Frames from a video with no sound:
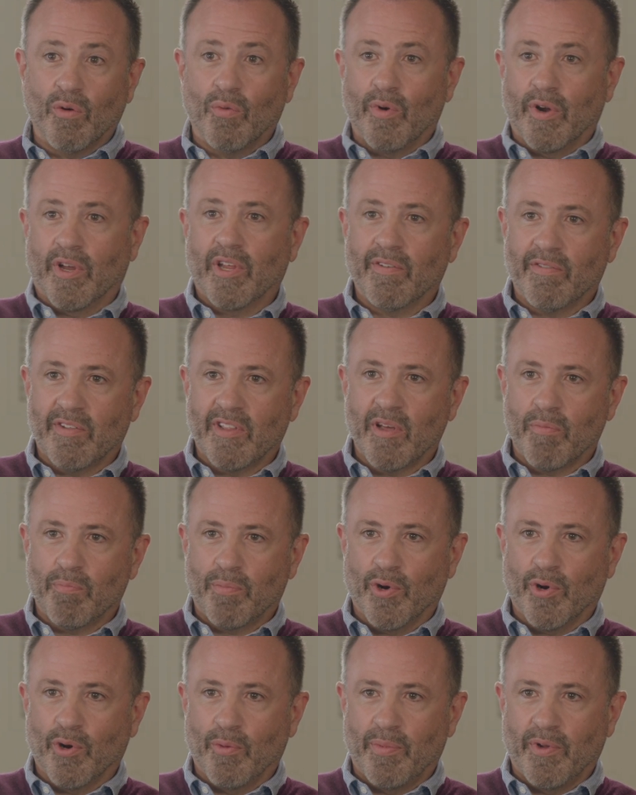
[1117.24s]
we're giving them
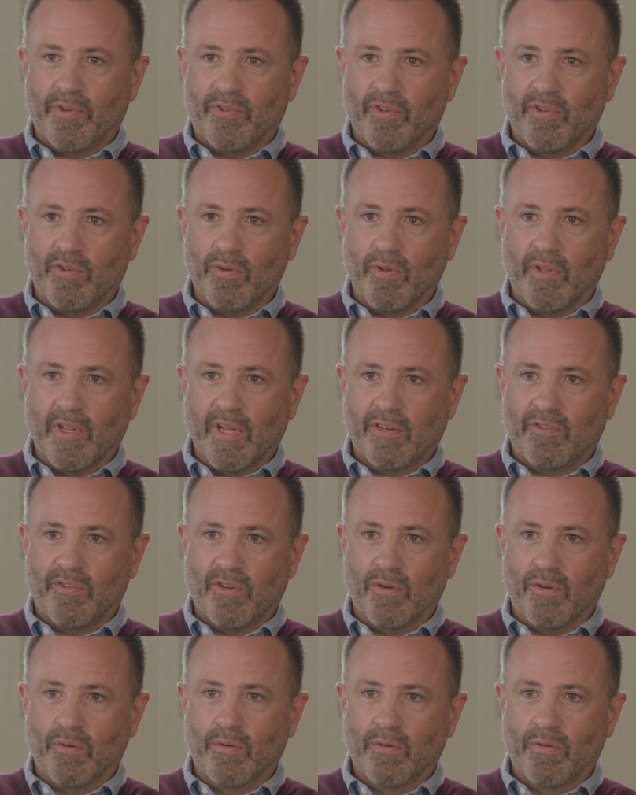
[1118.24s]
purpose and doing that too.